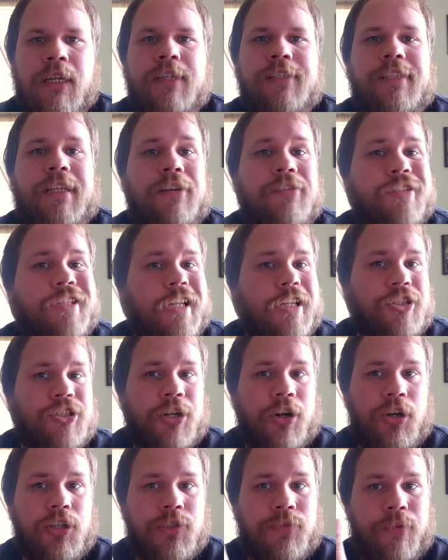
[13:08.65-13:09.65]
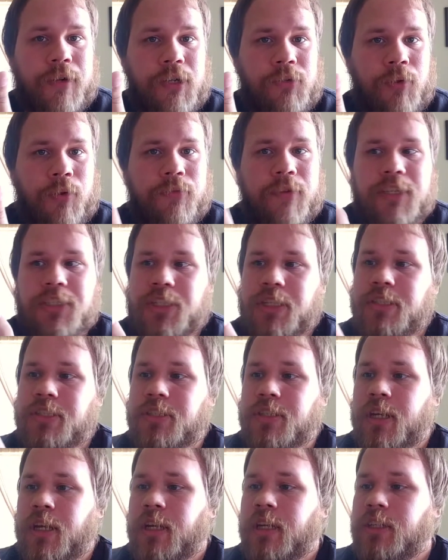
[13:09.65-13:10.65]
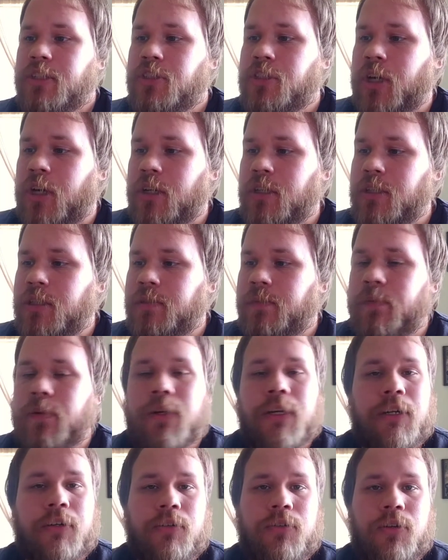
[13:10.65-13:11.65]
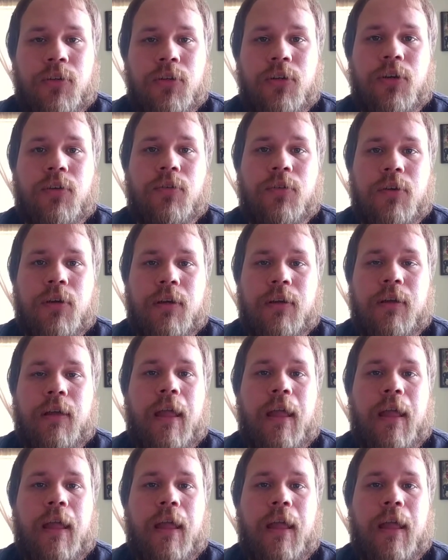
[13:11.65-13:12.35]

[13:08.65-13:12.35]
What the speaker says: So I would say charge for your revisions, charge for your logo,